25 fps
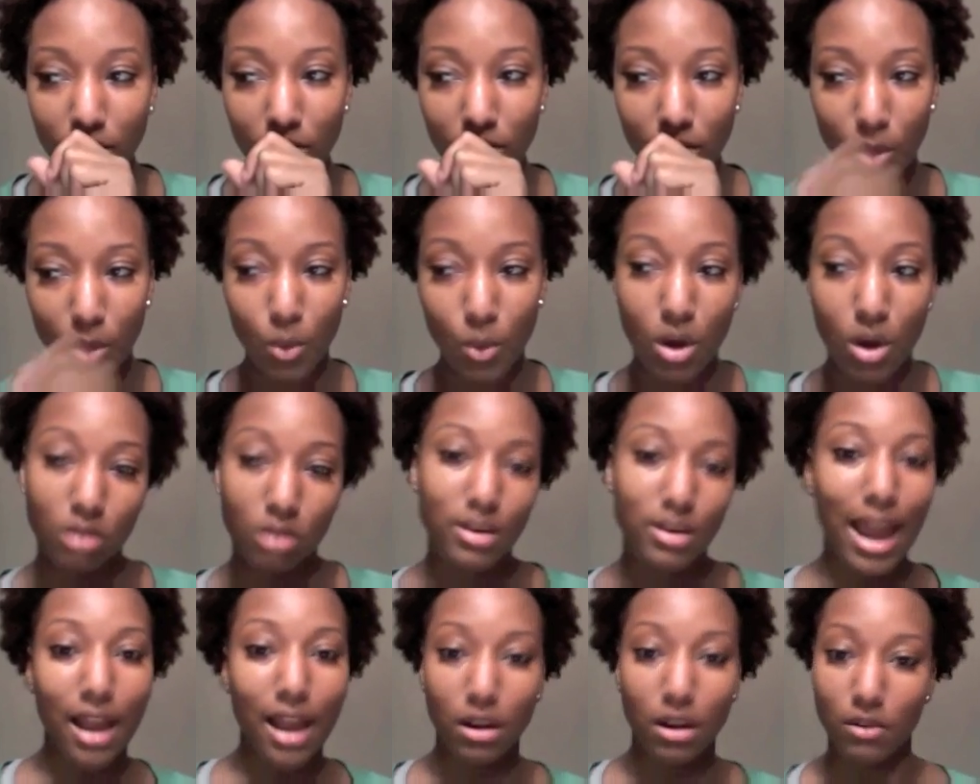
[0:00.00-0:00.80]
well,
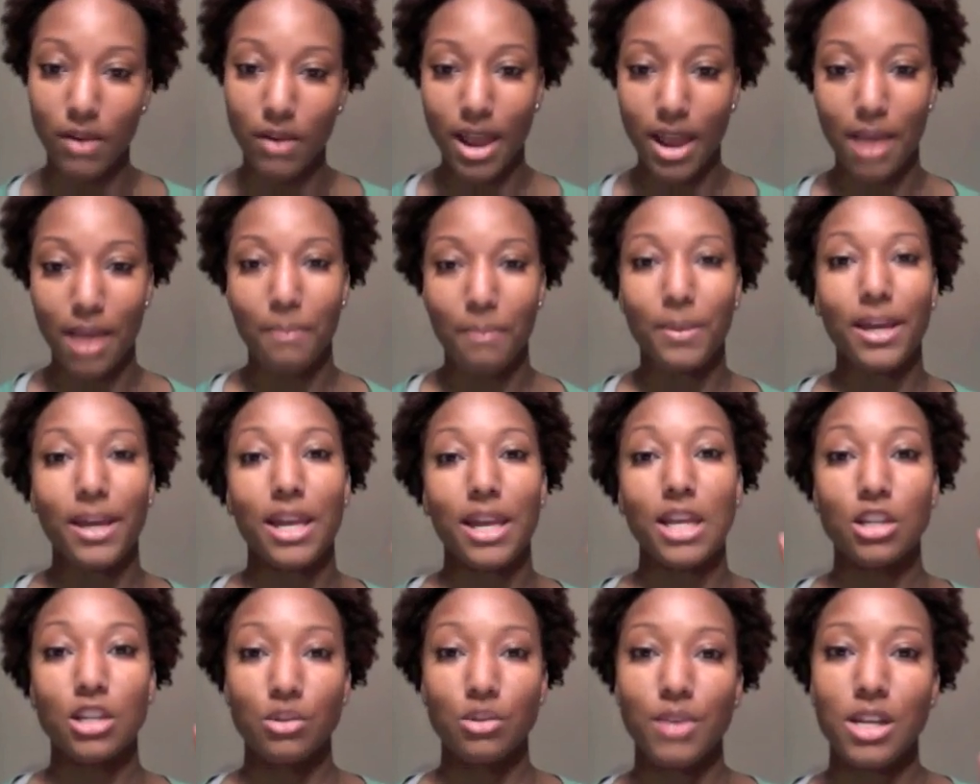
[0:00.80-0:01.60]
not correct, but
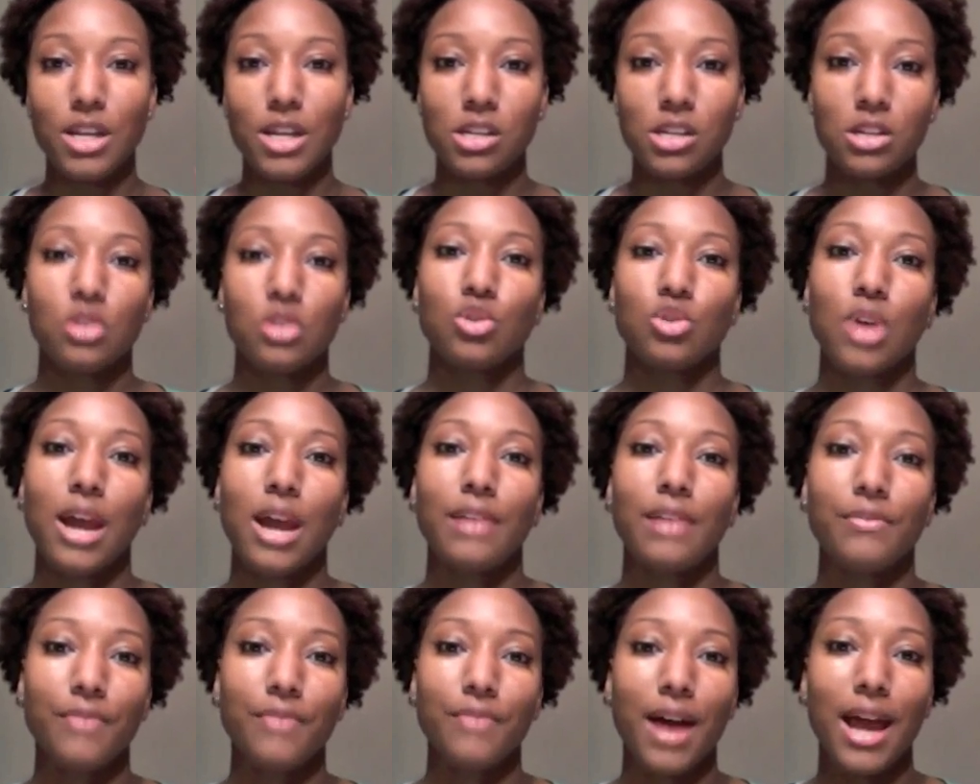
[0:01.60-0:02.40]
interesting to try to
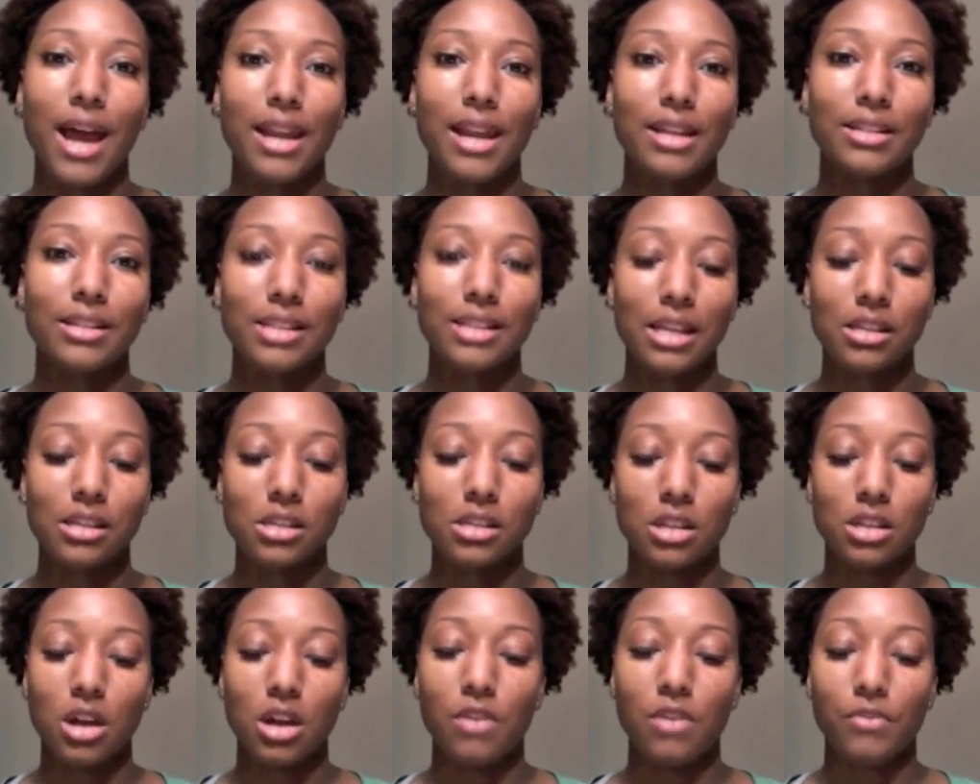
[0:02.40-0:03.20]
find a
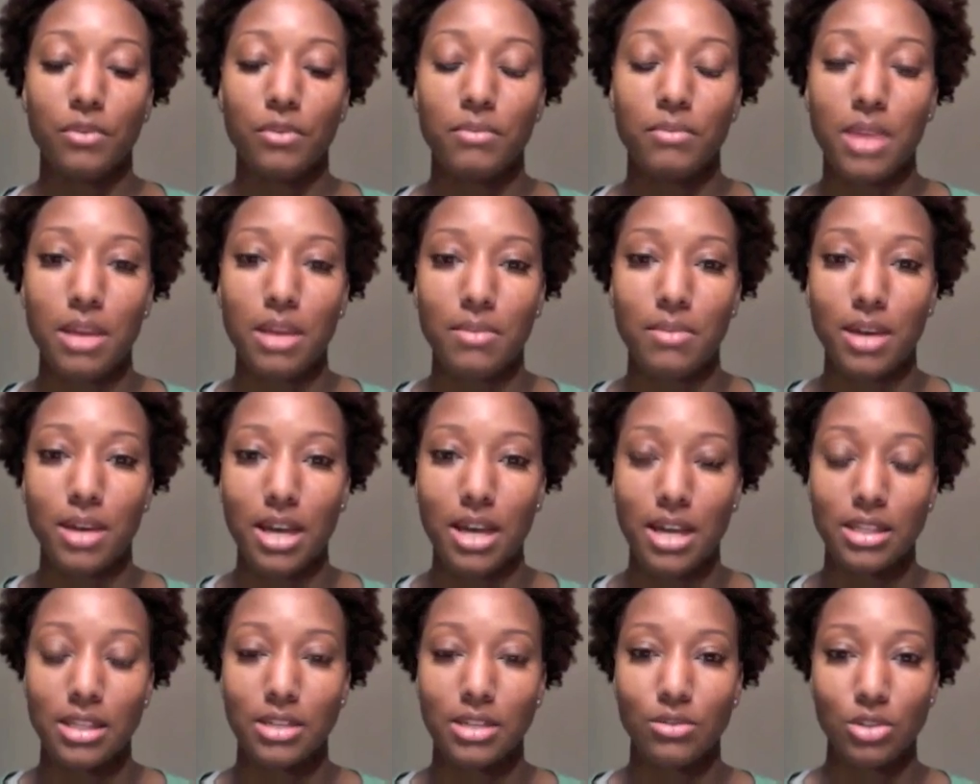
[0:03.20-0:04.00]
stethoscope for me,
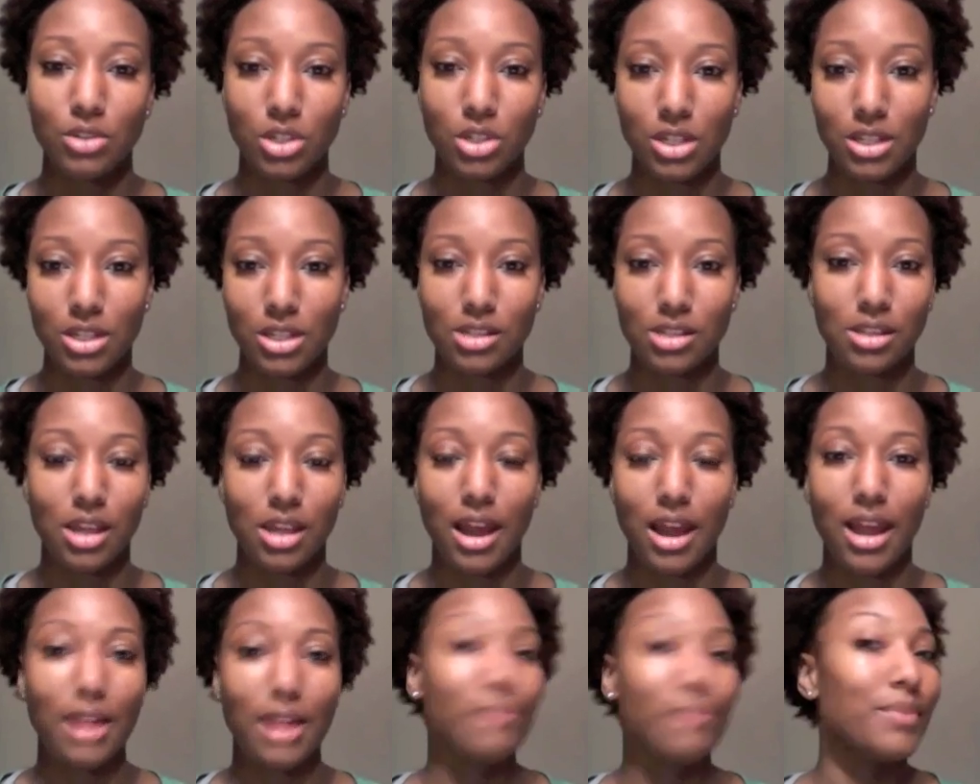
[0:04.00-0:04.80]
because it was just
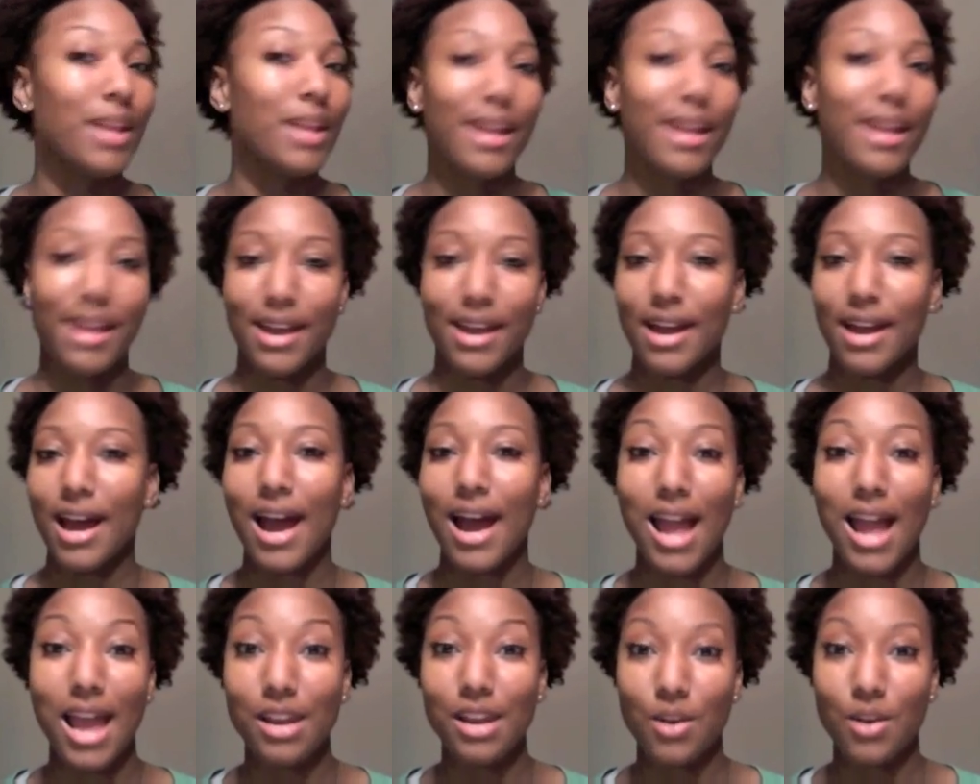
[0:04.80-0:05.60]
like, I
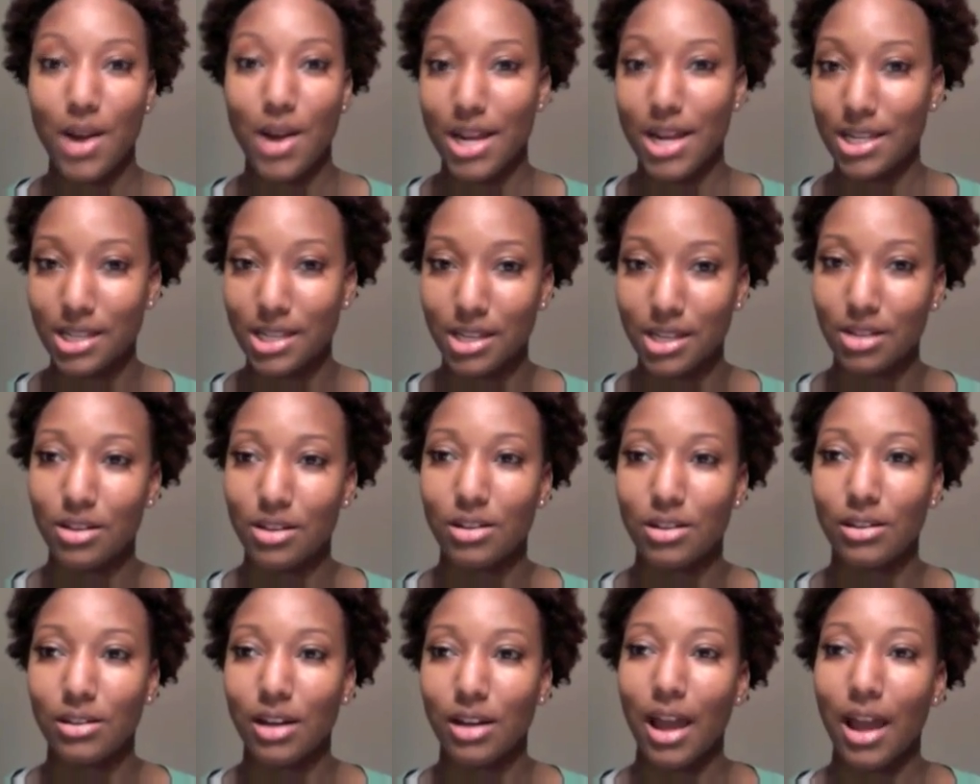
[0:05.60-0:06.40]
had no idea
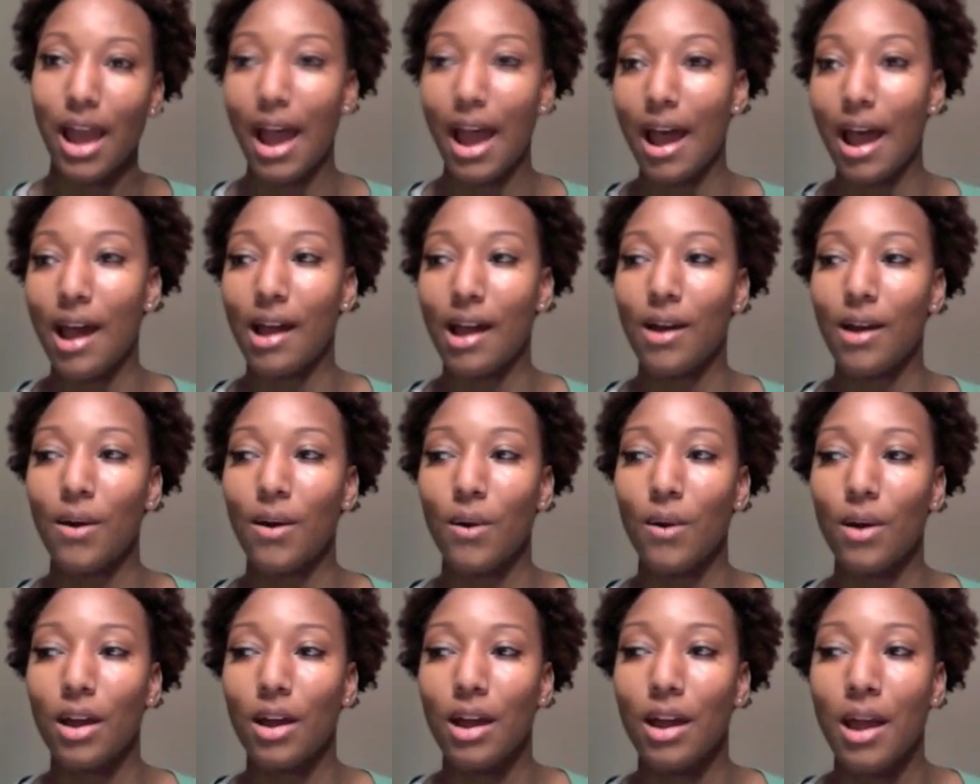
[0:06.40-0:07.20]
how